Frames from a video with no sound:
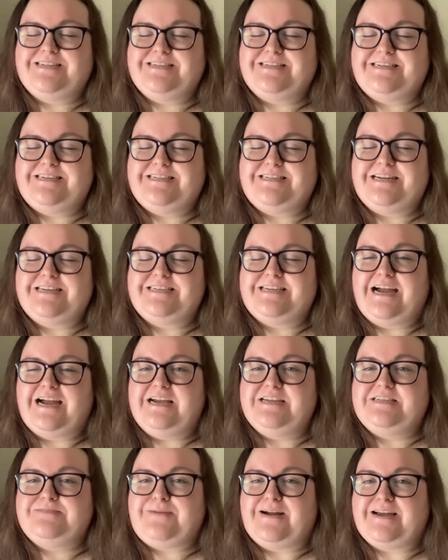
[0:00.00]
list
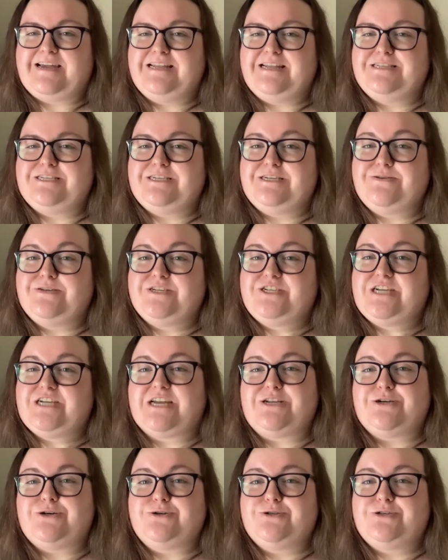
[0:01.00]
dives back into the
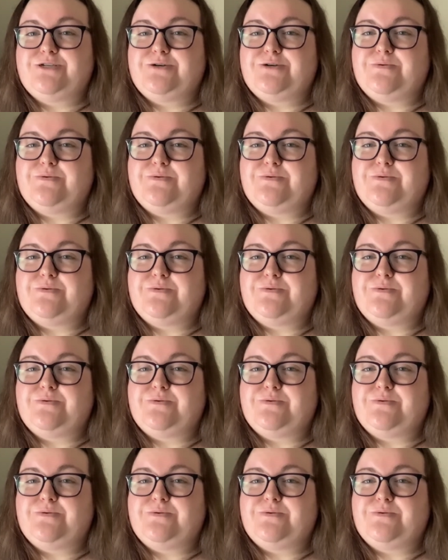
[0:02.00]
Shadowhunter